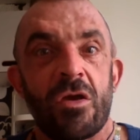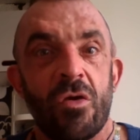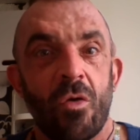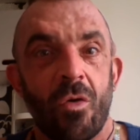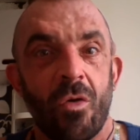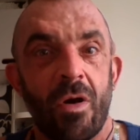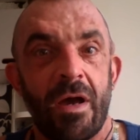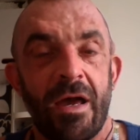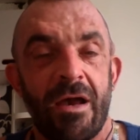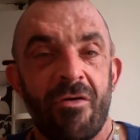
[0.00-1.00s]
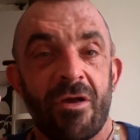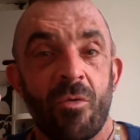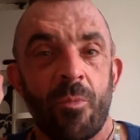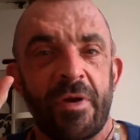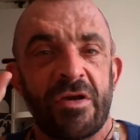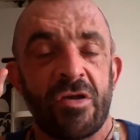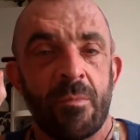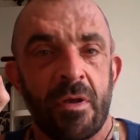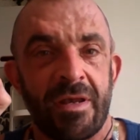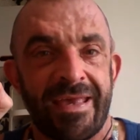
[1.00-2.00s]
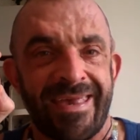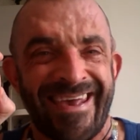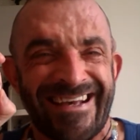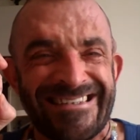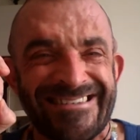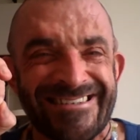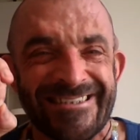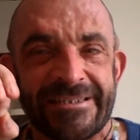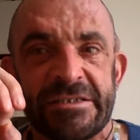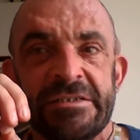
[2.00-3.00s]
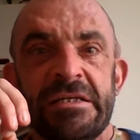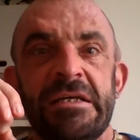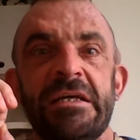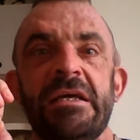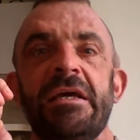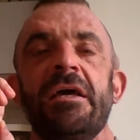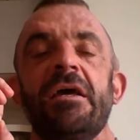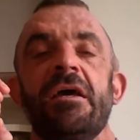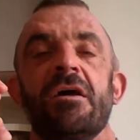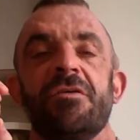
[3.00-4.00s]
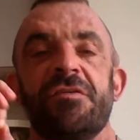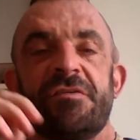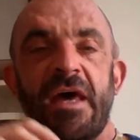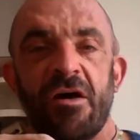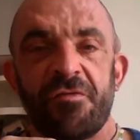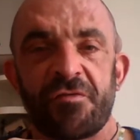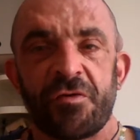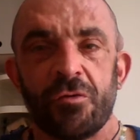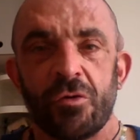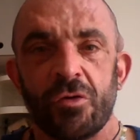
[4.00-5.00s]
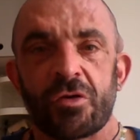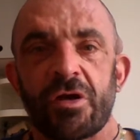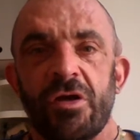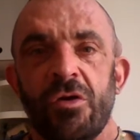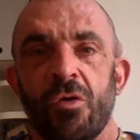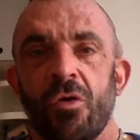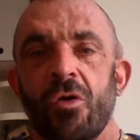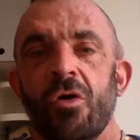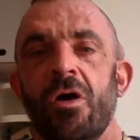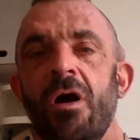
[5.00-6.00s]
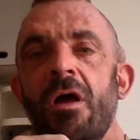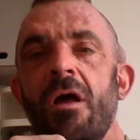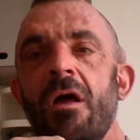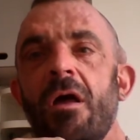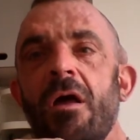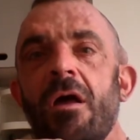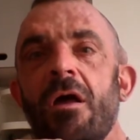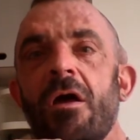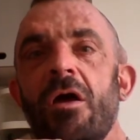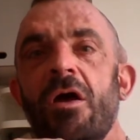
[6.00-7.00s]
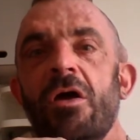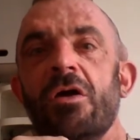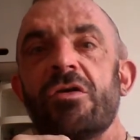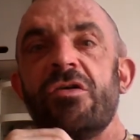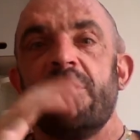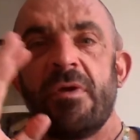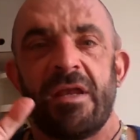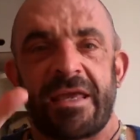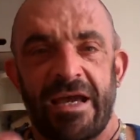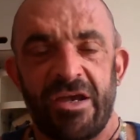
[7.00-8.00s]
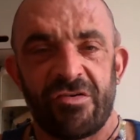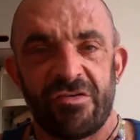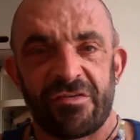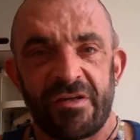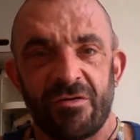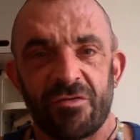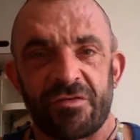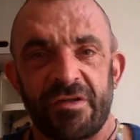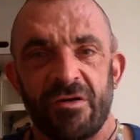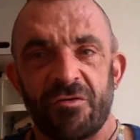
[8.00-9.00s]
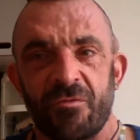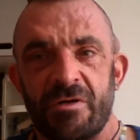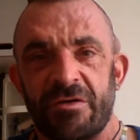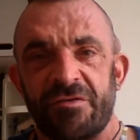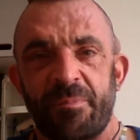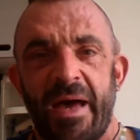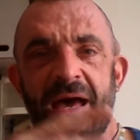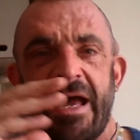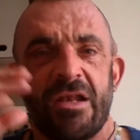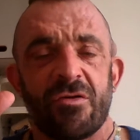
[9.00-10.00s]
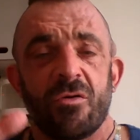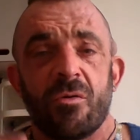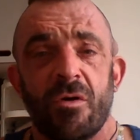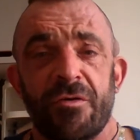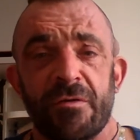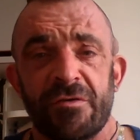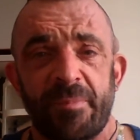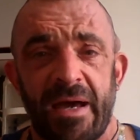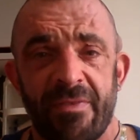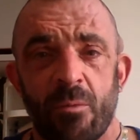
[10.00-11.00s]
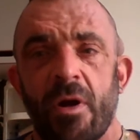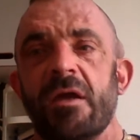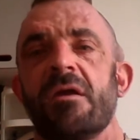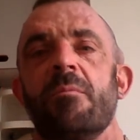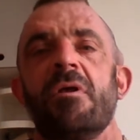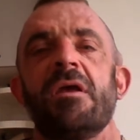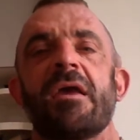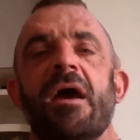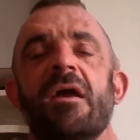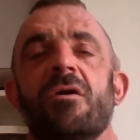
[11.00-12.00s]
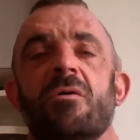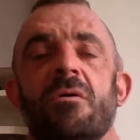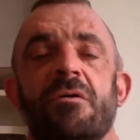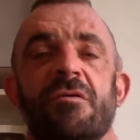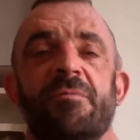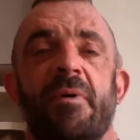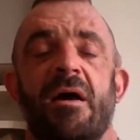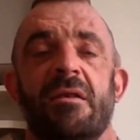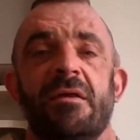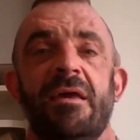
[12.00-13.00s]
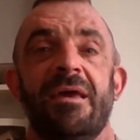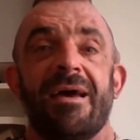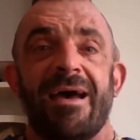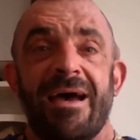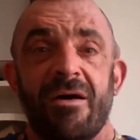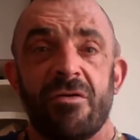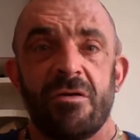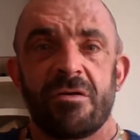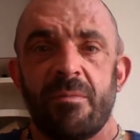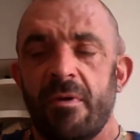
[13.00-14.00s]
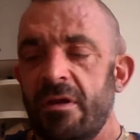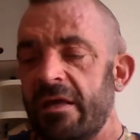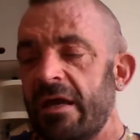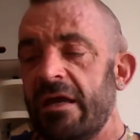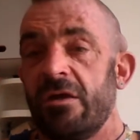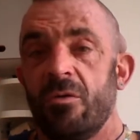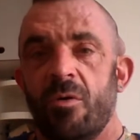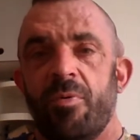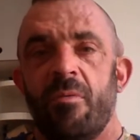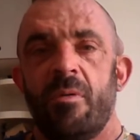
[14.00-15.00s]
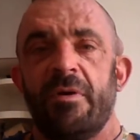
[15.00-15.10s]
your area will be communication, self-talk. Your communication skills will expand. You'll want to expand the way you communicate. You'll want to expand how you communicate. You will probably